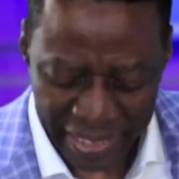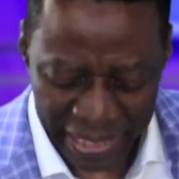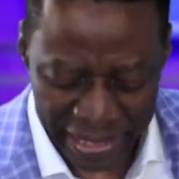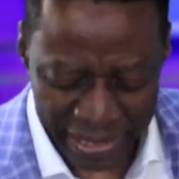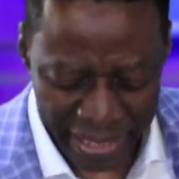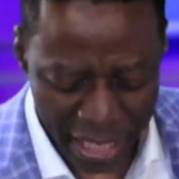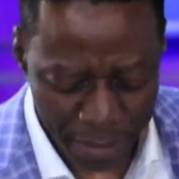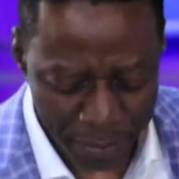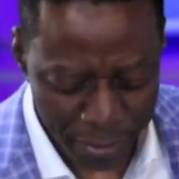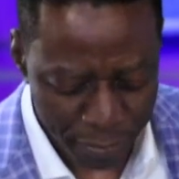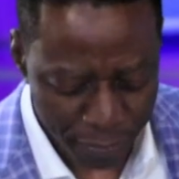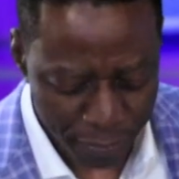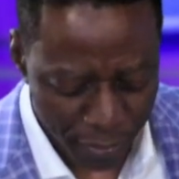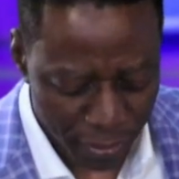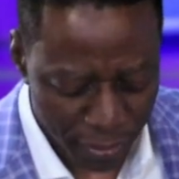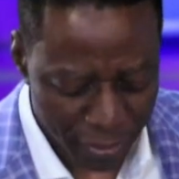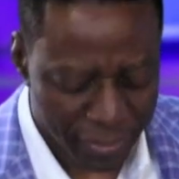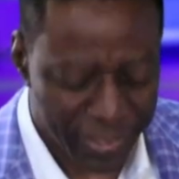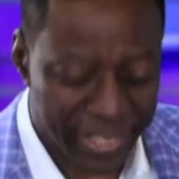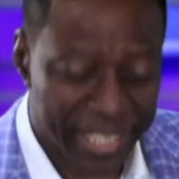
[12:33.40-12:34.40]
James
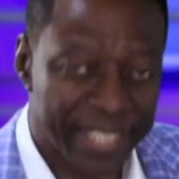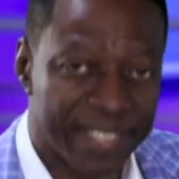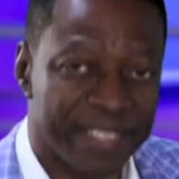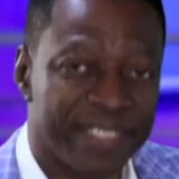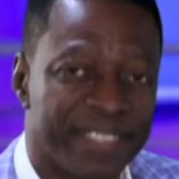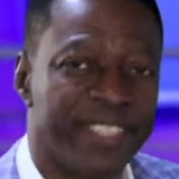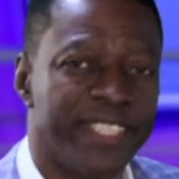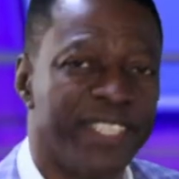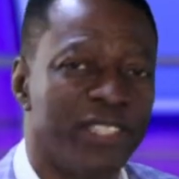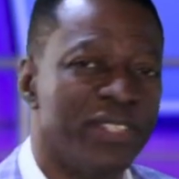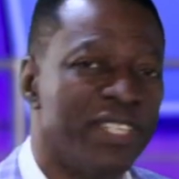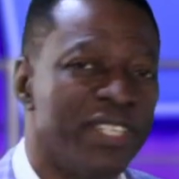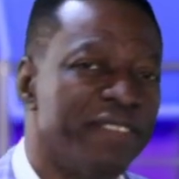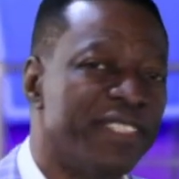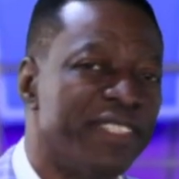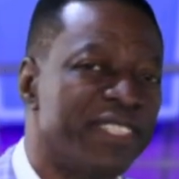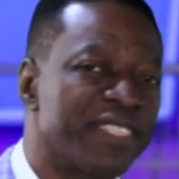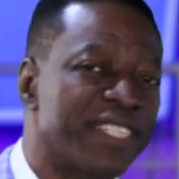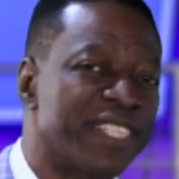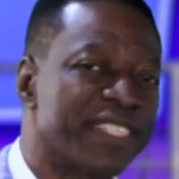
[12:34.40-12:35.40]
4:3, New
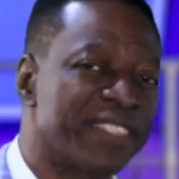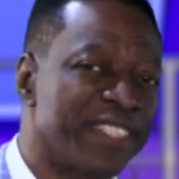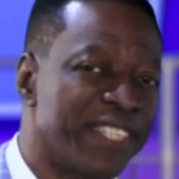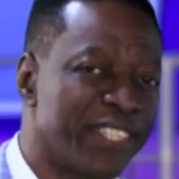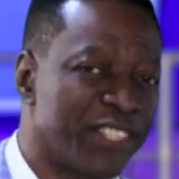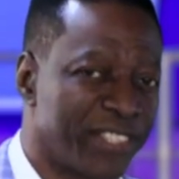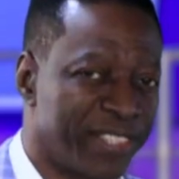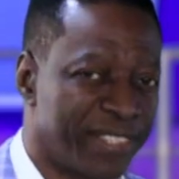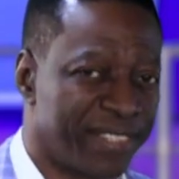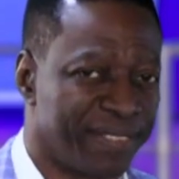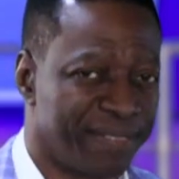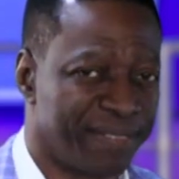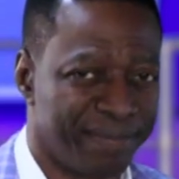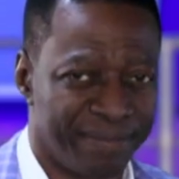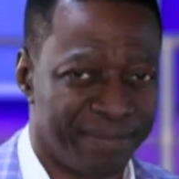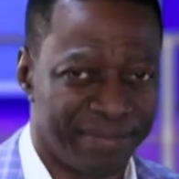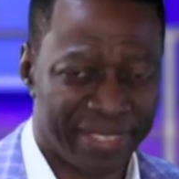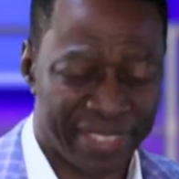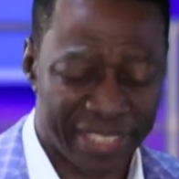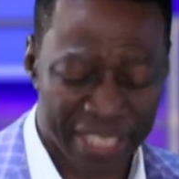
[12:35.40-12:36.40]
Living Translation.
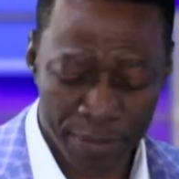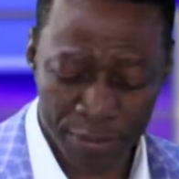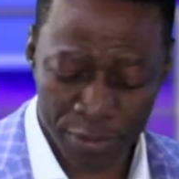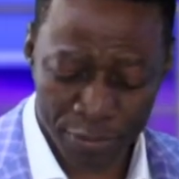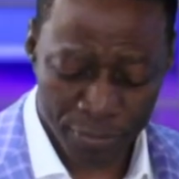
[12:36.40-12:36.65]
James